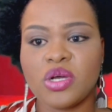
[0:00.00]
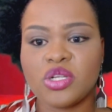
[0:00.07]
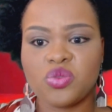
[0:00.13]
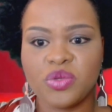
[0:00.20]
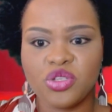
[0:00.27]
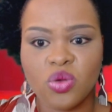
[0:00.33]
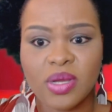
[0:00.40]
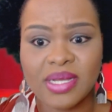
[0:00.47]

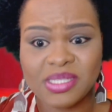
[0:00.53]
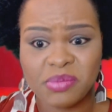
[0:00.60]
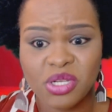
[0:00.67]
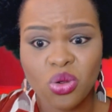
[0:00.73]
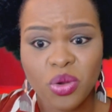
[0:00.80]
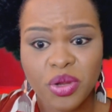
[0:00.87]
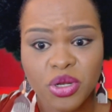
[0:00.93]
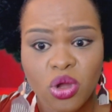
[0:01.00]
we know has been
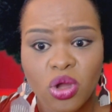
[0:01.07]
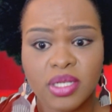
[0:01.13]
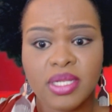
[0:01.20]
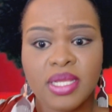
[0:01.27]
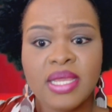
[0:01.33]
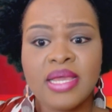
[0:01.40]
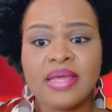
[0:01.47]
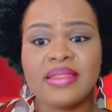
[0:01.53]
going on,
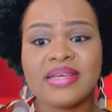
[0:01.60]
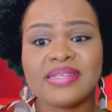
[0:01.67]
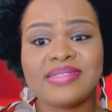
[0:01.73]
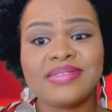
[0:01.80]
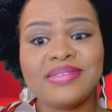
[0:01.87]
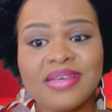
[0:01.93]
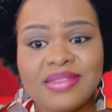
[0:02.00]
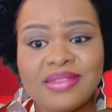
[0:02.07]
there's
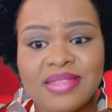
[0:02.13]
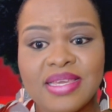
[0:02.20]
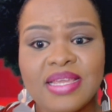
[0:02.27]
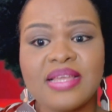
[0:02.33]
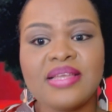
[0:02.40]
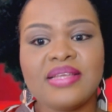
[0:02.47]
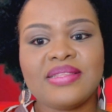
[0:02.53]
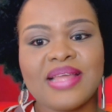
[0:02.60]

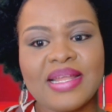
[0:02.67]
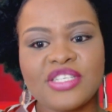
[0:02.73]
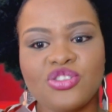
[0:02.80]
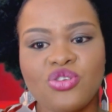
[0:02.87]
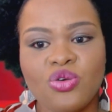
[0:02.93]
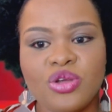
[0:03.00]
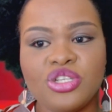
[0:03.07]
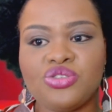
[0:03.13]
nothing that is
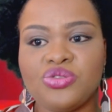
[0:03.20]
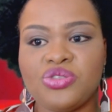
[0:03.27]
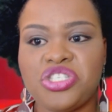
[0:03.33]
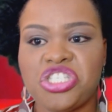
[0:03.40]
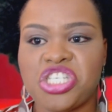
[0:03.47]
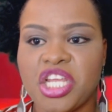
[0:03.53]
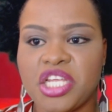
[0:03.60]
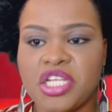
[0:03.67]
going to
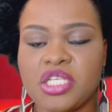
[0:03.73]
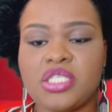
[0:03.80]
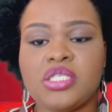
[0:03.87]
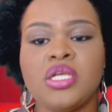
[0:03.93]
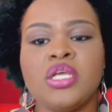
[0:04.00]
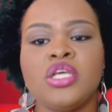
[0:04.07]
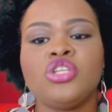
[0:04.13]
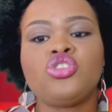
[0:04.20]
change
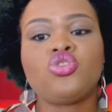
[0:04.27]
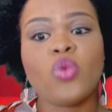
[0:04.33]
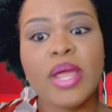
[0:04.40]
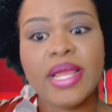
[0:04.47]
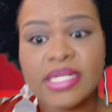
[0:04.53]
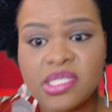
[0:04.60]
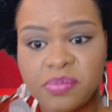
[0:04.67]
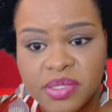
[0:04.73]

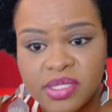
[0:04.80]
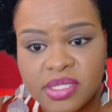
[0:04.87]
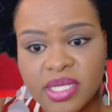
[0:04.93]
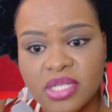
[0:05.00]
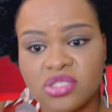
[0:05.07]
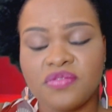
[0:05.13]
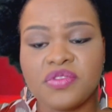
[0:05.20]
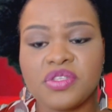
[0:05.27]

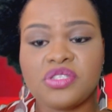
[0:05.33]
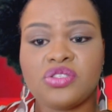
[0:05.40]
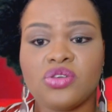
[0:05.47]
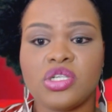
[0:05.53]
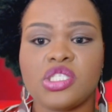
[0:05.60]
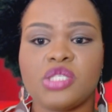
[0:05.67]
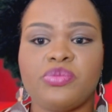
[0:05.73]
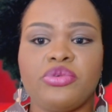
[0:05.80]
20% of the
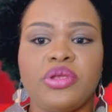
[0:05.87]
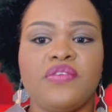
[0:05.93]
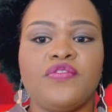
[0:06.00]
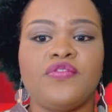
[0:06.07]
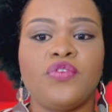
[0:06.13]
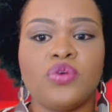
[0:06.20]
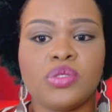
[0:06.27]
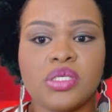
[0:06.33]
Salisbury
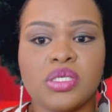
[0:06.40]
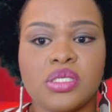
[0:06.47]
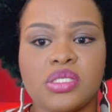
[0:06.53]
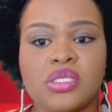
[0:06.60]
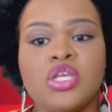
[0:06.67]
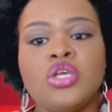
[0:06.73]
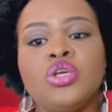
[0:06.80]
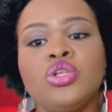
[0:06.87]

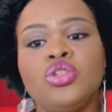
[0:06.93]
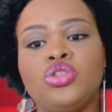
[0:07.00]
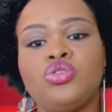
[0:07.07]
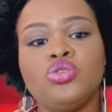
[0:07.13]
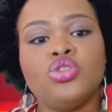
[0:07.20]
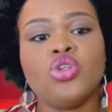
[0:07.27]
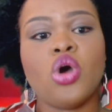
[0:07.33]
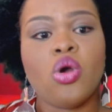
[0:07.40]
voters
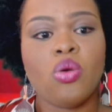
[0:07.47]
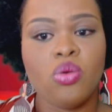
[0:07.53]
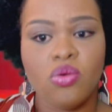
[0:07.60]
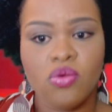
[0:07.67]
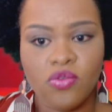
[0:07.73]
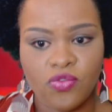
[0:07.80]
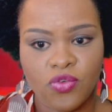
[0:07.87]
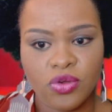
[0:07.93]
to now
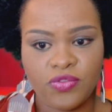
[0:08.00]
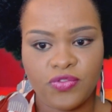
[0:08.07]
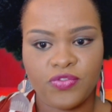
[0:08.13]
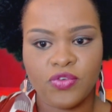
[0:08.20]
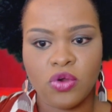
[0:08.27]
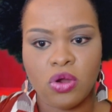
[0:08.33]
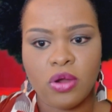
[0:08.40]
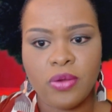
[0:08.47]
vote
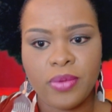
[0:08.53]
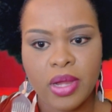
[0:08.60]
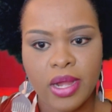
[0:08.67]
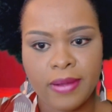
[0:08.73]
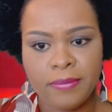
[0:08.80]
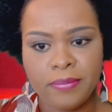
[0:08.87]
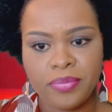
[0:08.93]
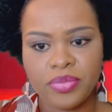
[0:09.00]
for
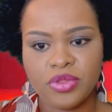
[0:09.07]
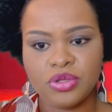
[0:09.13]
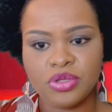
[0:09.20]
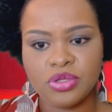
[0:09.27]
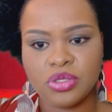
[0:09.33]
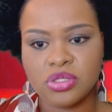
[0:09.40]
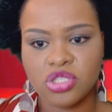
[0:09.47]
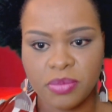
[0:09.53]

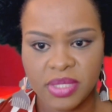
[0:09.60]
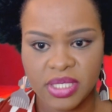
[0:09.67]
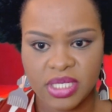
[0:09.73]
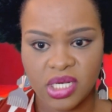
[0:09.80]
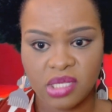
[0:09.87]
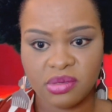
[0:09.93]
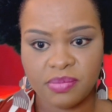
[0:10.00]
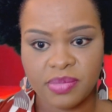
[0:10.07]
the Dominica
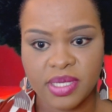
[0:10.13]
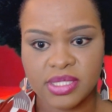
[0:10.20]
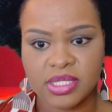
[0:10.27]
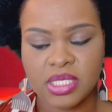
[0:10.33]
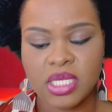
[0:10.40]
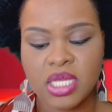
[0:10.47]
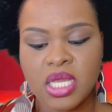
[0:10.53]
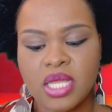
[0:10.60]
Labour Party.